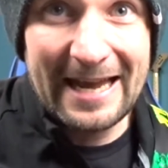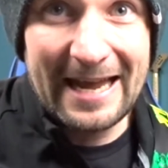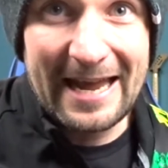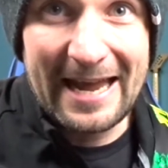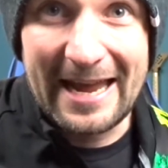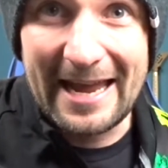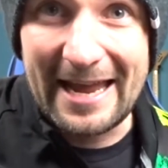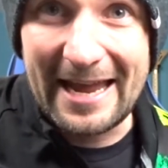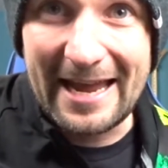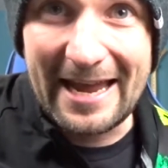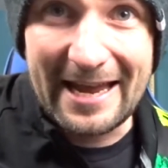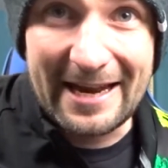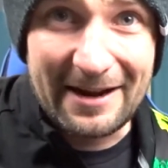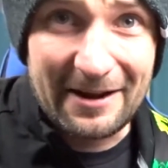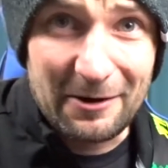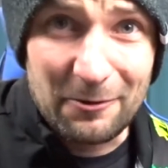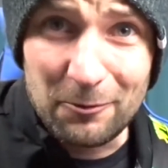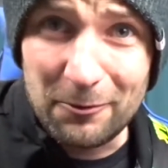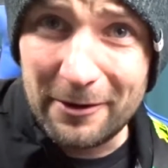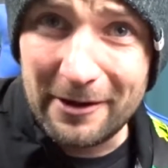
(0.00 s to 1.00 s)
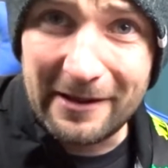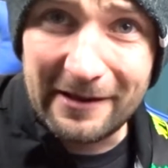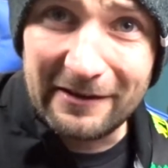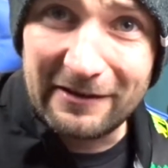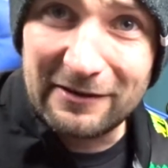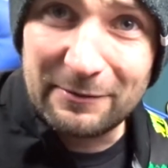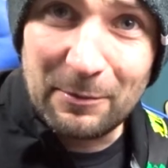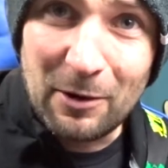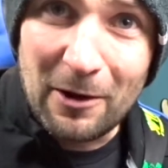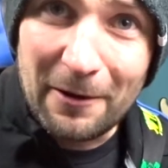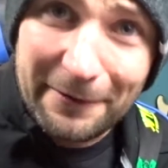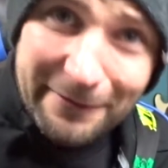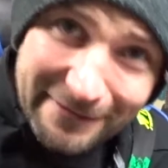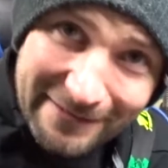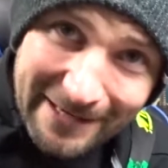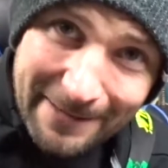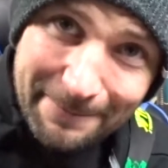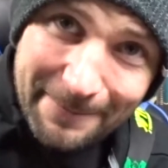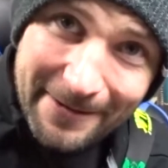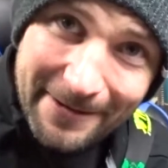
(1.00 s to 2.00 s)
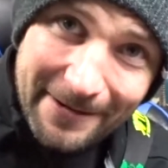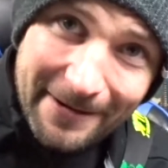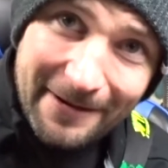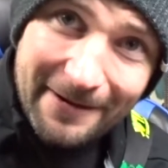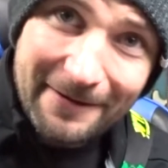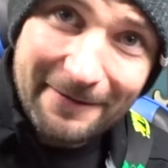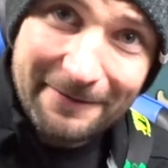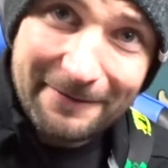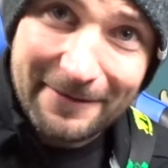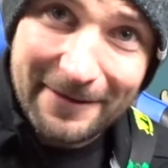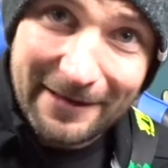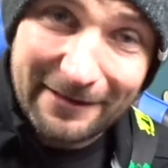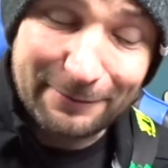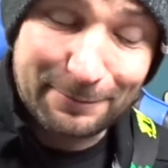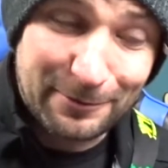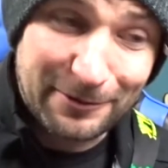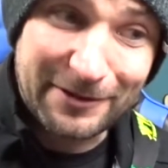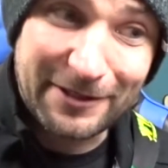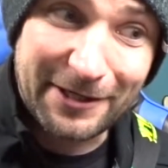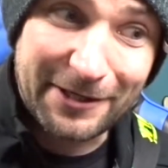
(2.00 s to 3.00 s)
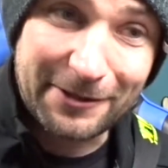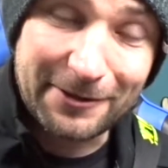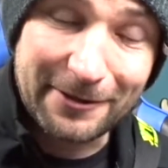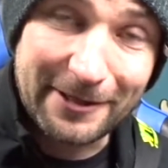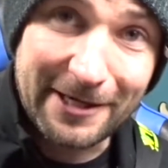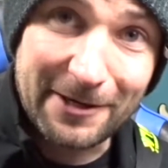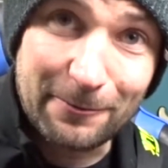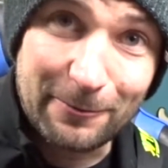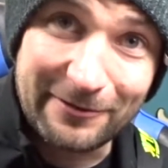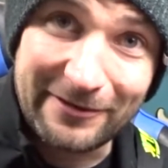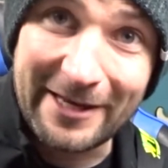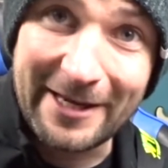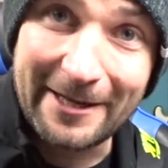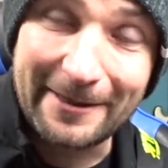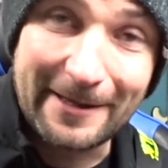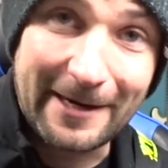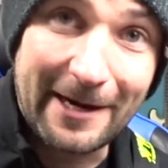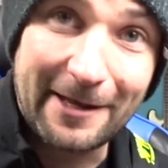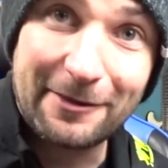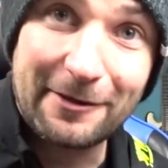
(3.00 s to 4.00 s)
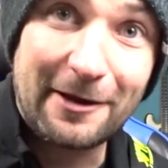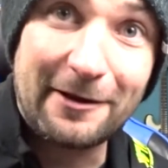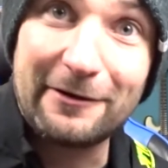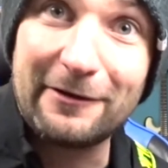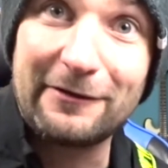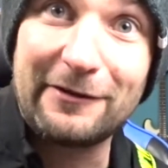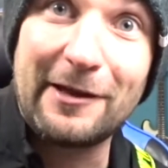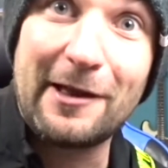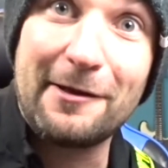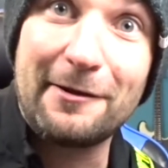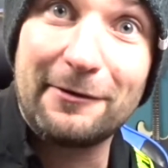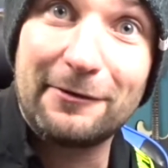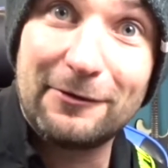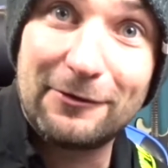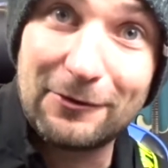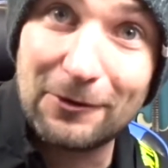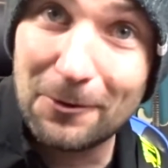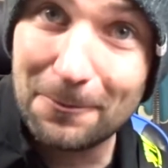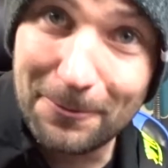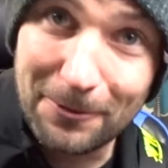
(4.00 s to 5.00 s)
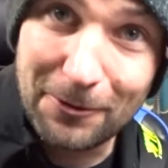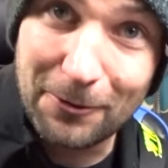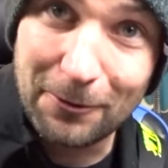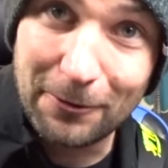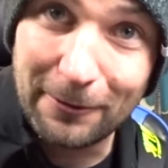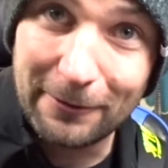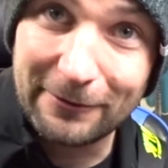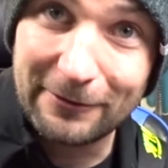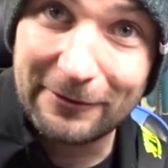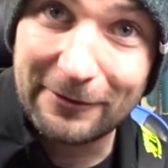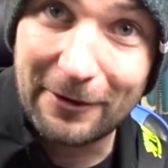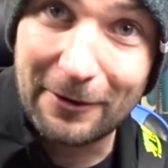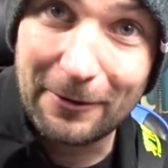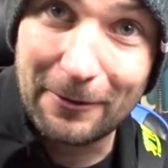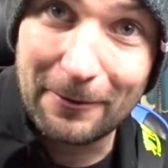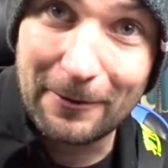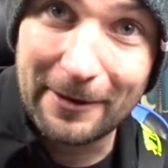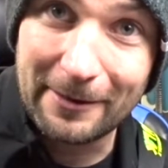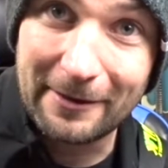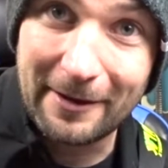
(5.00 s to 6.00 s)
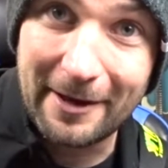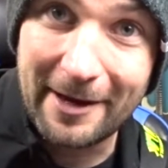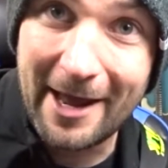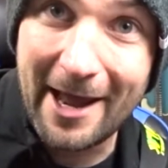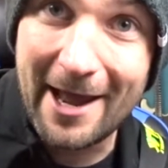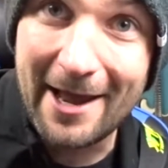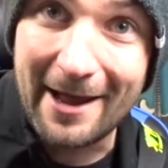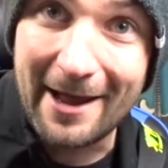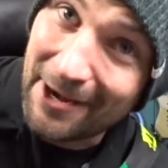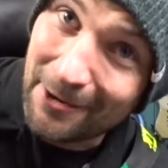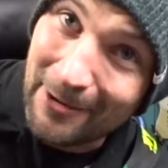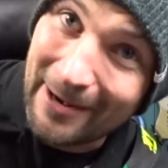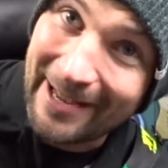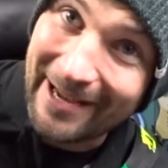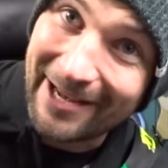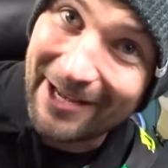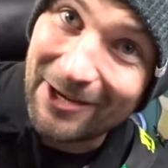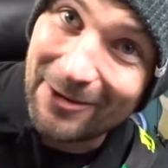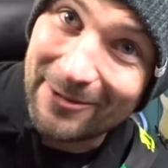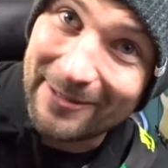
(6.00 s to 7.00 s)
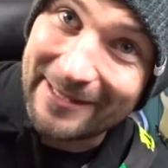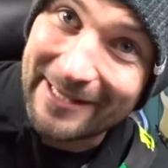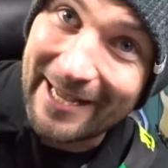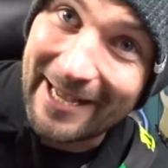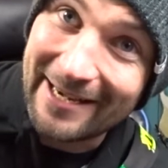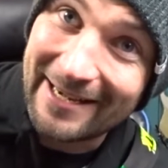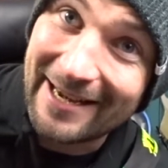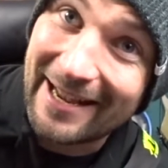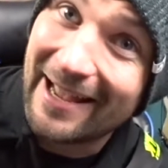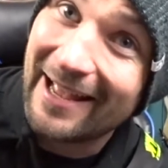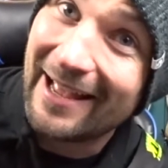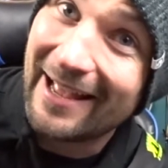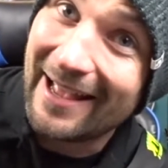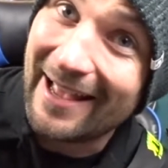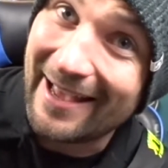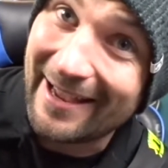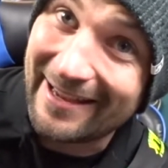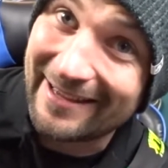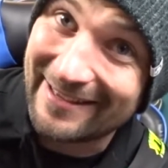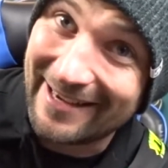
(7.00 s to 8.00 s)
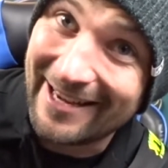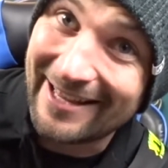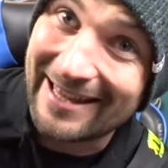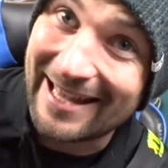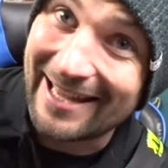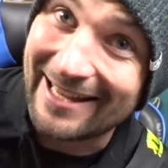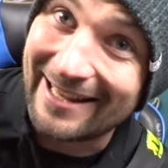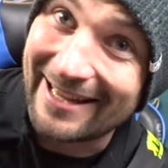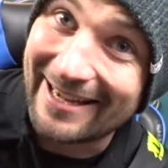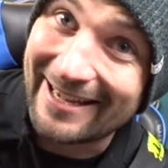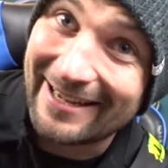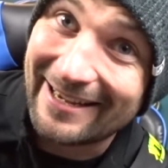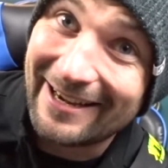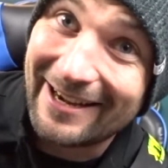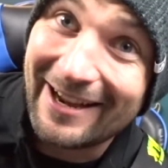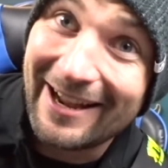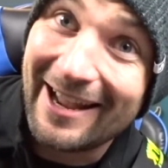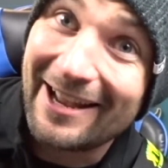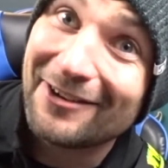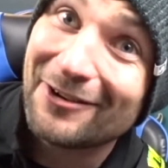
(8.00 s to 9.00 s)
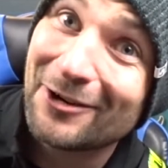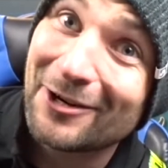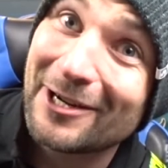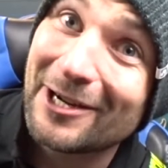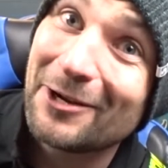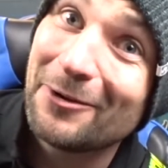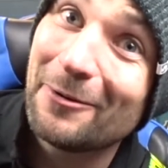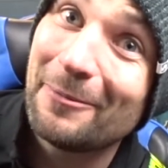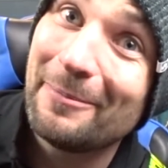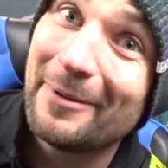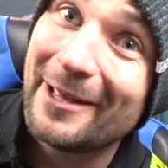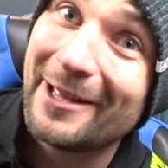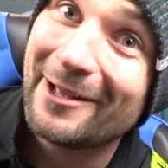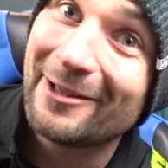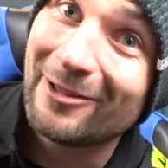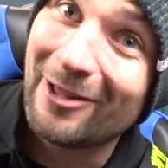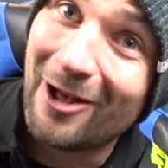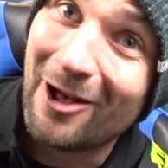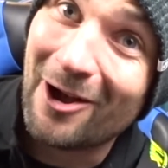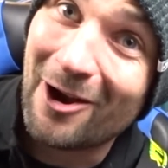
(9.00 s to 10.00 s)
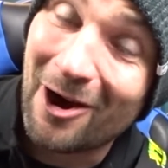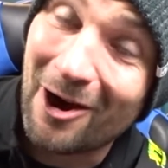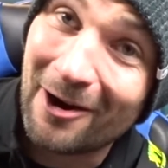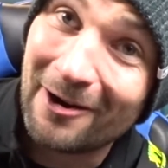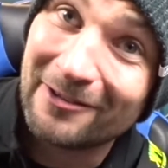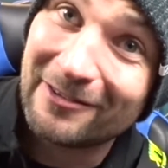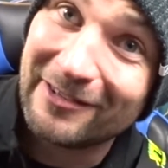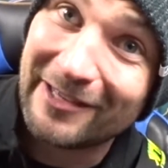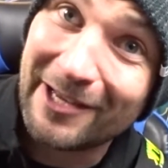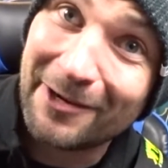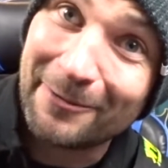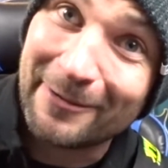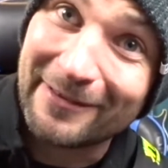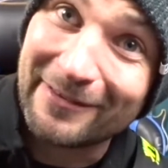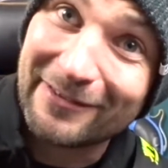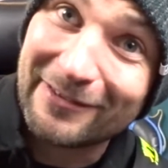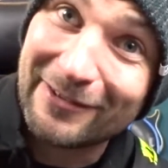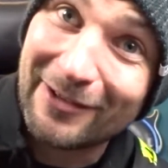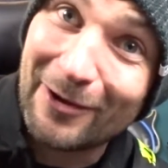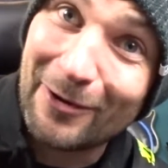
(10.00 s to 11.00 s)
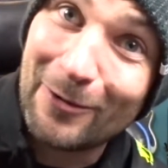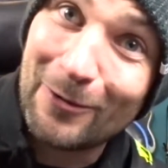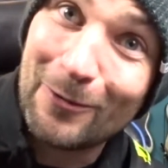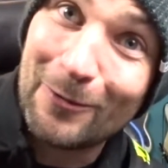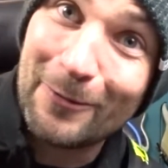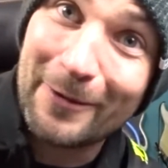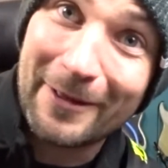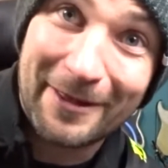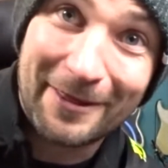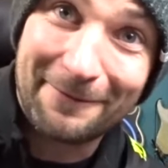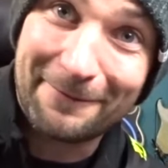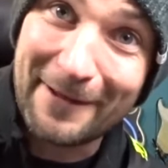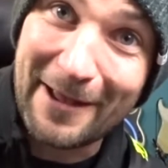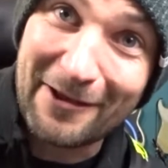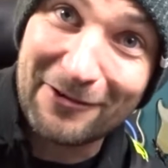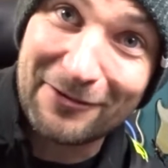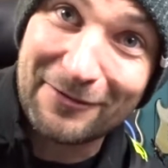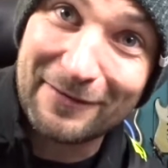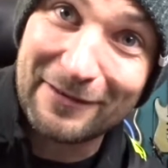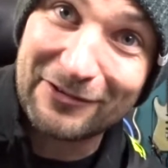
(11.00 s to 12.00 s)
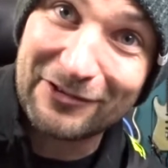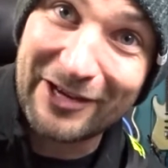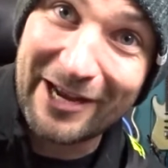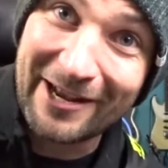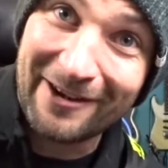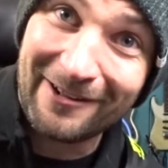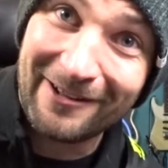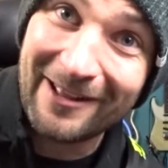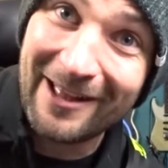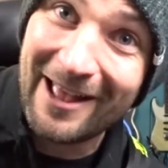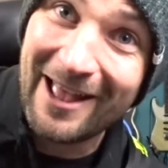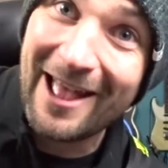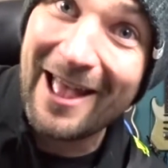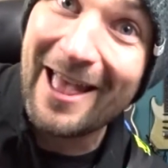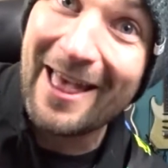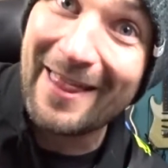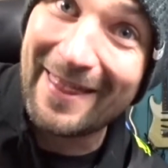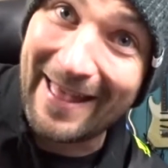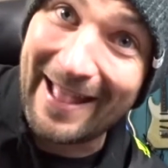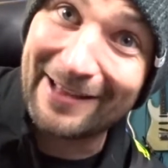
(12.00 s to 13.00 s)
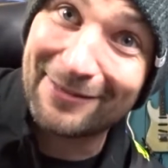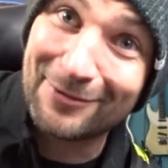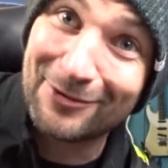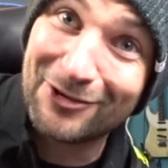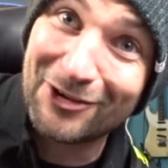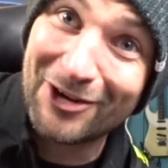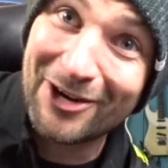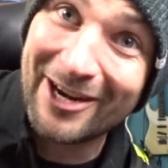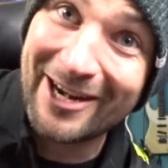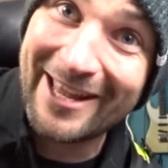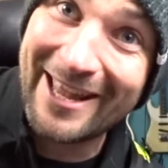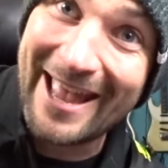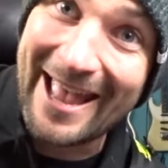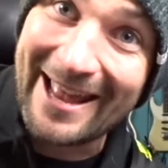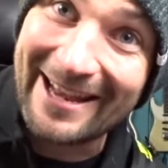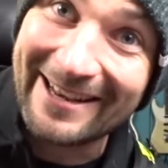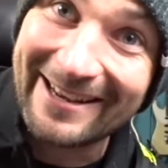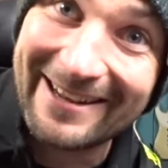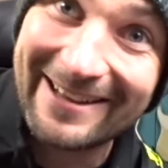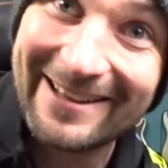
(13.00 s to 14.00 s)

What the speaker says: And a really small snippet of this particular lick was in it that I thought just sounded super cool. So I thought, hey, what I can do with that. I can take that lick and turn it into a big, long, hard sequence. So in the fashion of this channel, that's what you're gonna get.